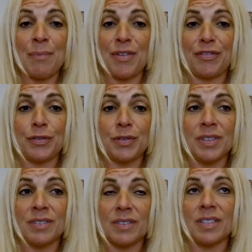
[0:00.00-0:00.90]
The food
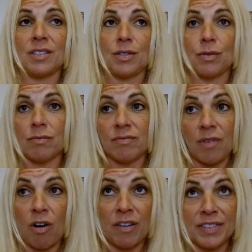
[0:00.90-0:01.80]
is it's
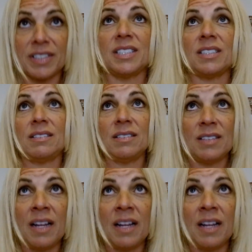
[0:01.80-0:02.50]
harvested